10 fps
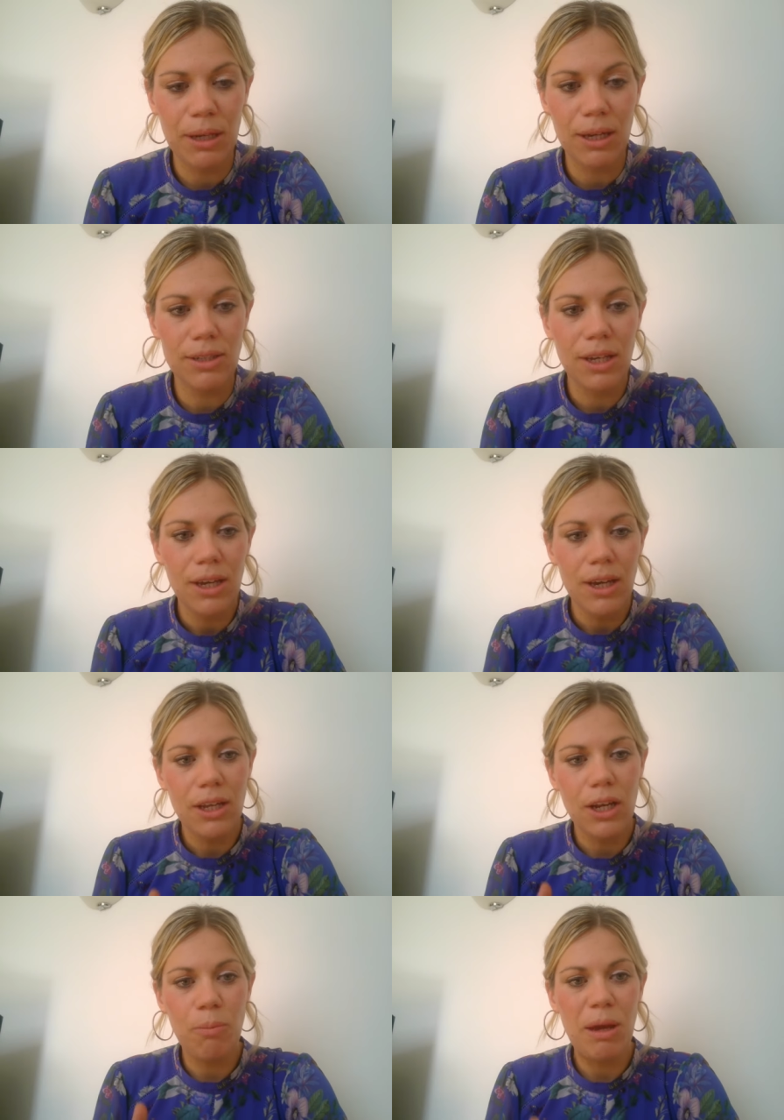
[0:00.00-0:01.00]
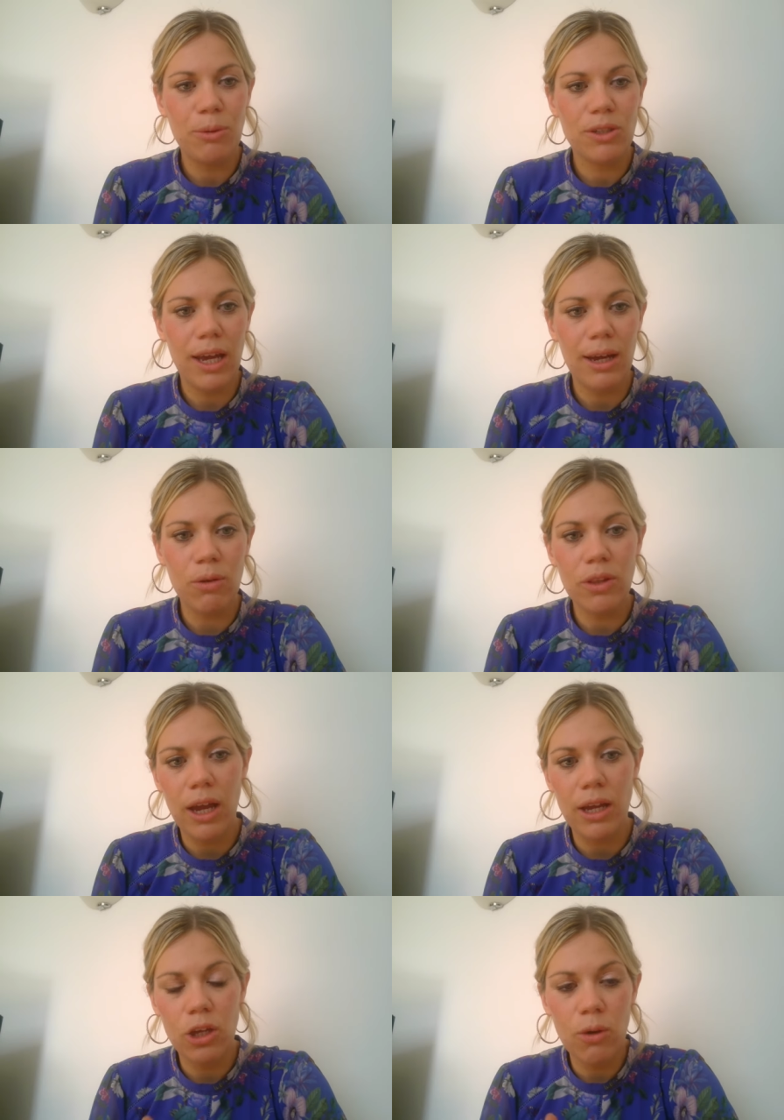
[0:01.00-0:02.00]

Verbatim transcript: because, you know, people are saying, well, the,